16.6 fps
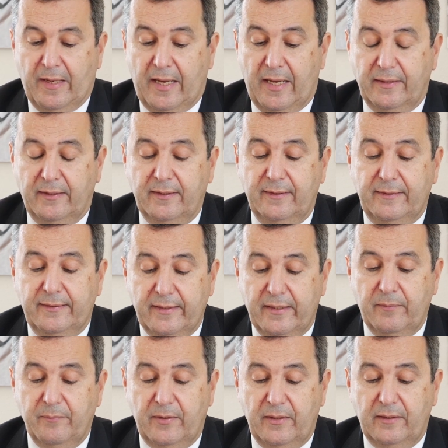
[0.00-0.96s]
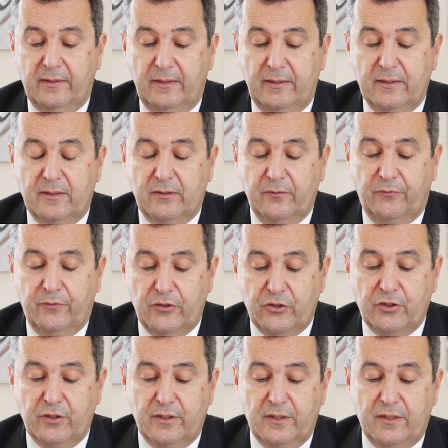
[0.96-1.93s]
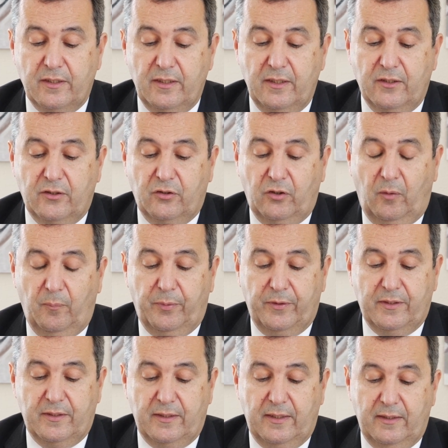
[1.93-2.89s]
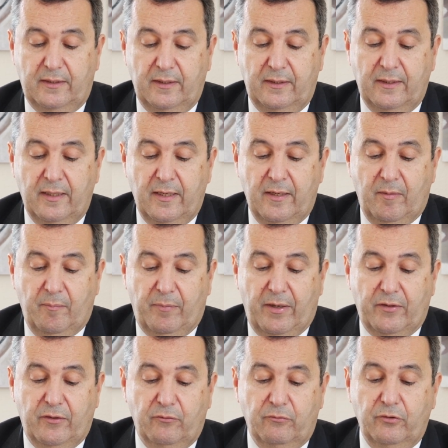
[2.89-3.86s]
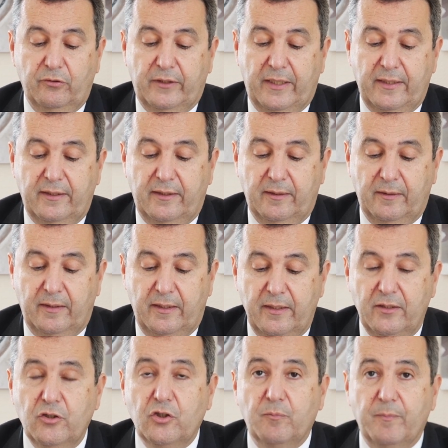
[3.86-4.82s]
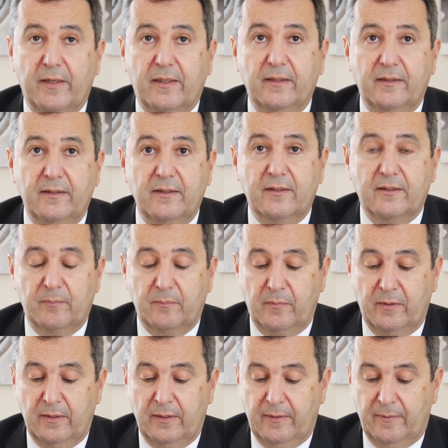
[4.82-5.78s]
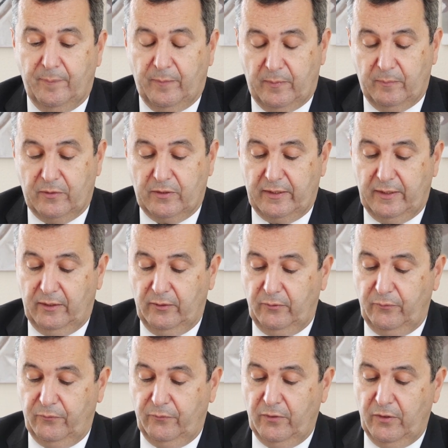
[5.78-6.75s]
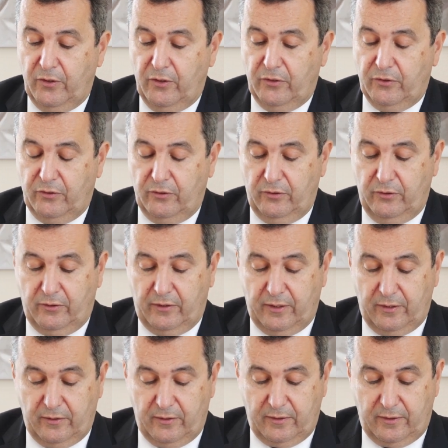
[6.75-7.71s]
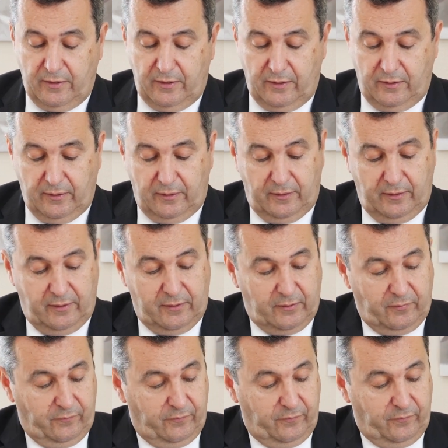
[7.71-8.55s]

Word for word: and the ligament insufficiency is compensated by the rotating hinge mechanism itself. So you can see that it is a